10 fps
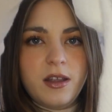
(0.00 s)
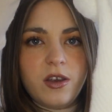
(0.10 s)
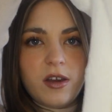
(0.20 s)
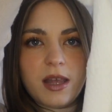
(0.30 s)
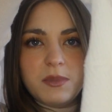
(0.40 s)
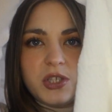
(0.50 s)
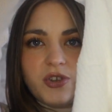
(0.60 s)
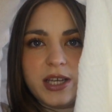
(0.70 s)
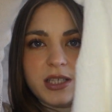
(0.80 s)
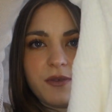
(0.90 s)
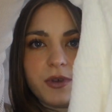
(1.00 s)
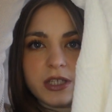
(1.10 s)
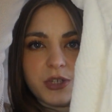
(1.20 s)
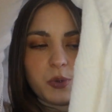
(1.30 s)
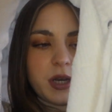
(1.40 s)
and you've got them strings if you
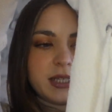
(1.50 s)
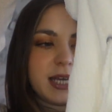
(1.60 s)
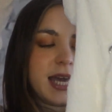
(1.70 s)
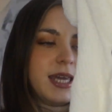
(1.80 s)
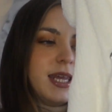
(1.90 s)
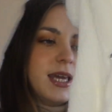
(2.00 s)
did want to tighten